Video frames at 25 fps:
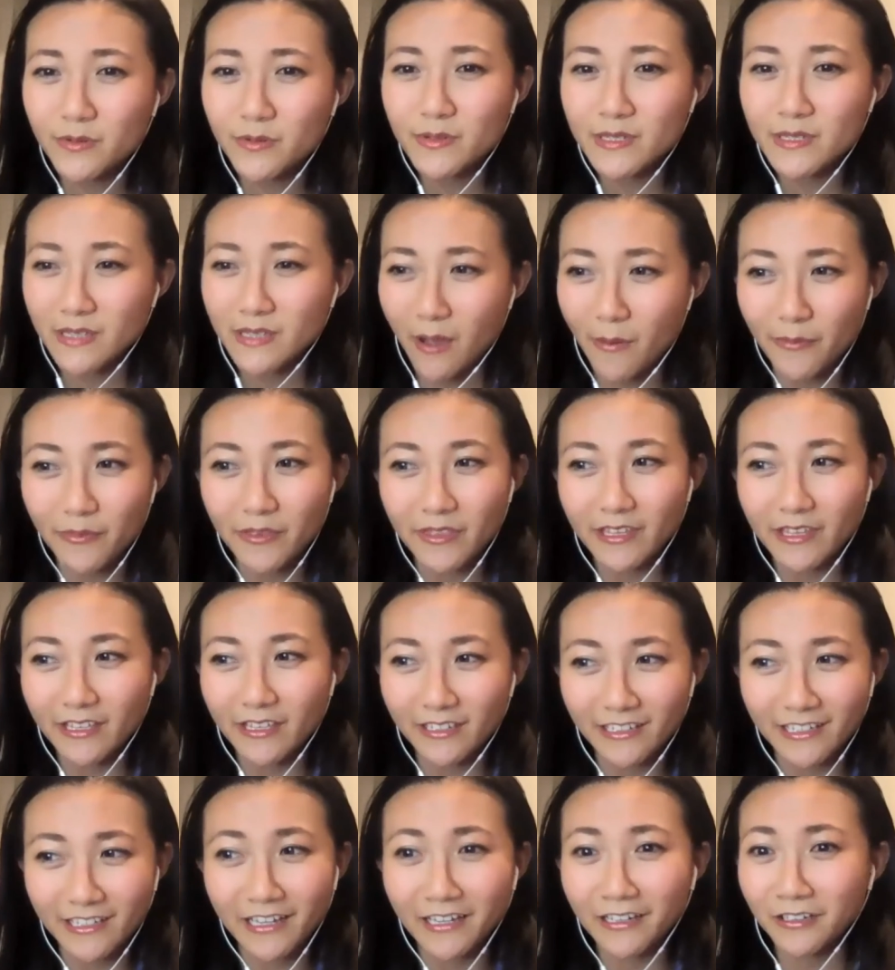
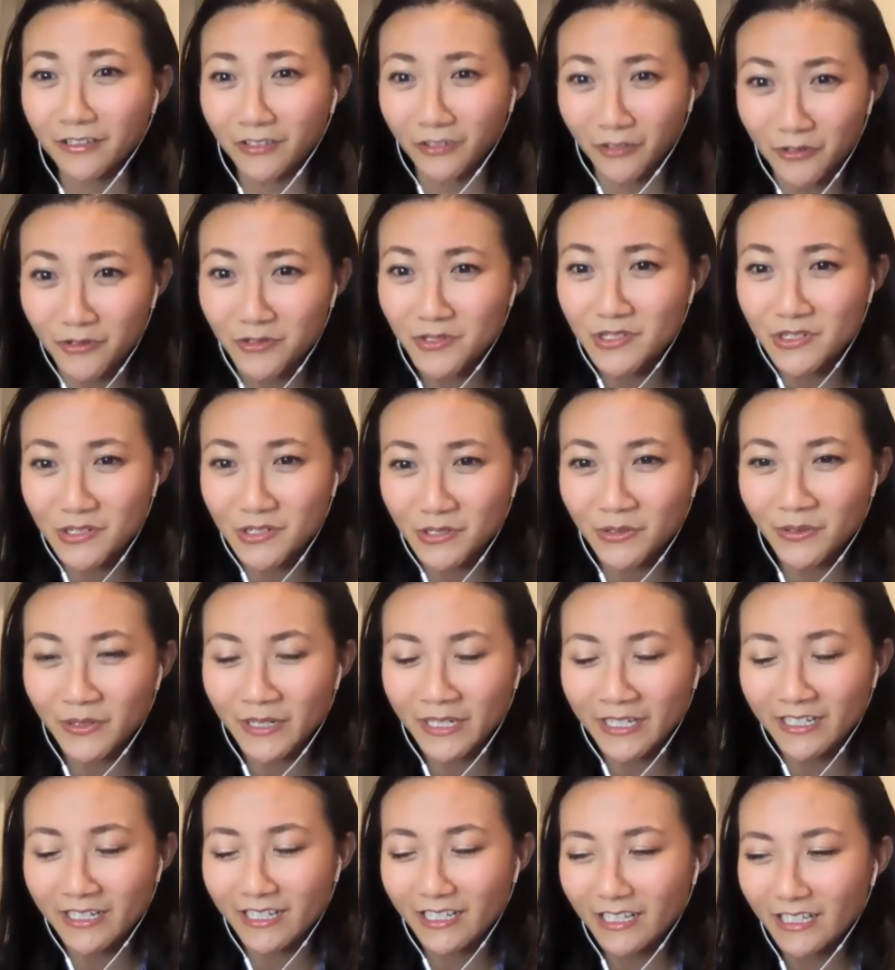something, get close to
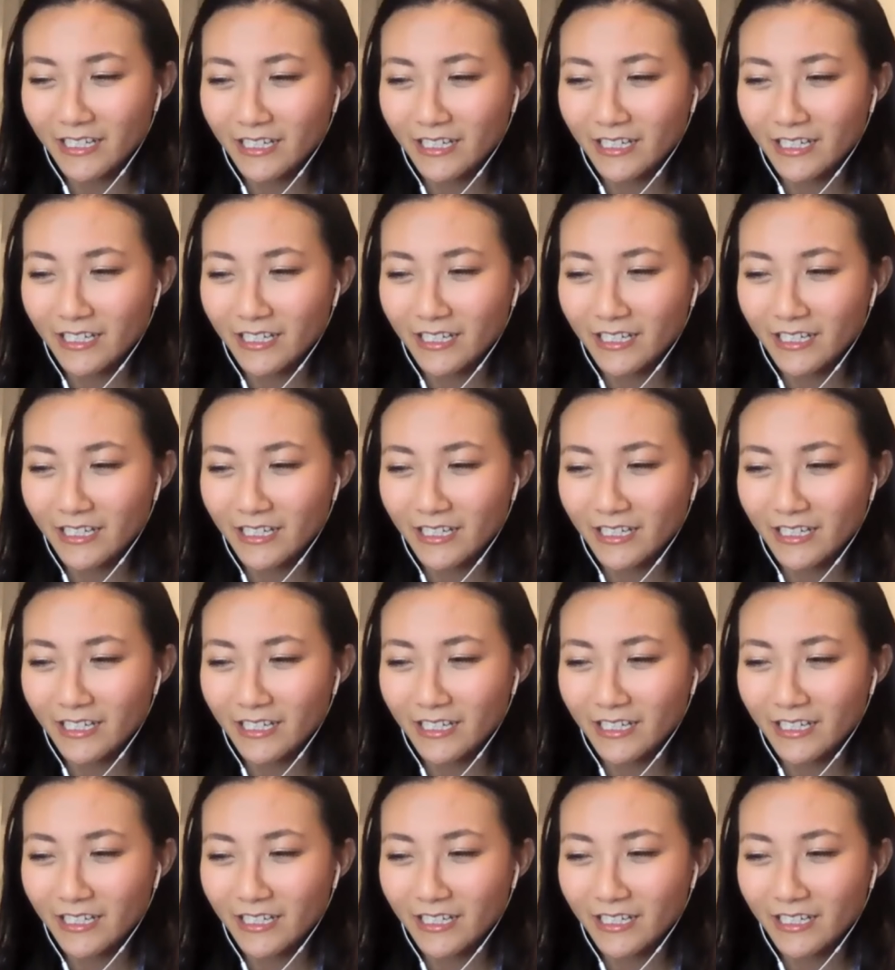it.